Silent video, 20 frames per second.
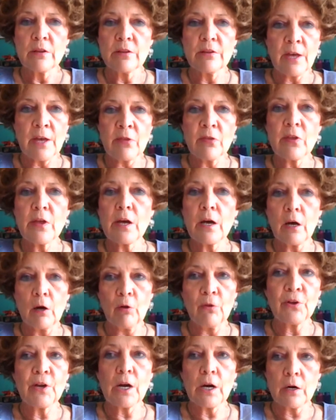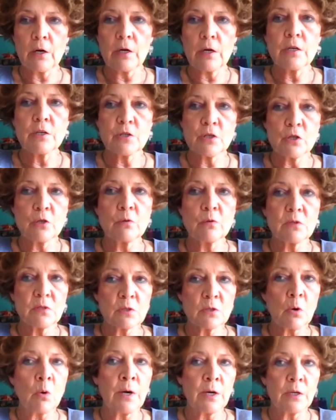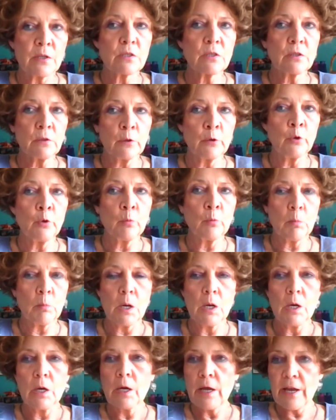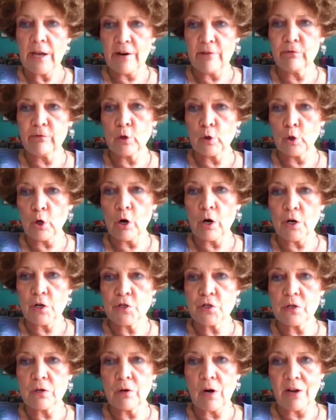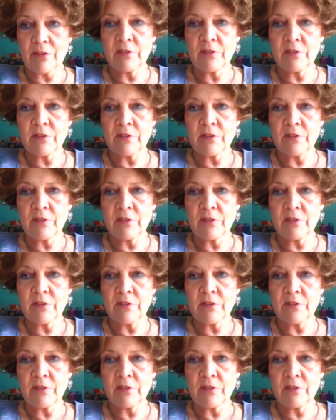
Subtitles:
then the healthcare issue is going to loom ever larger.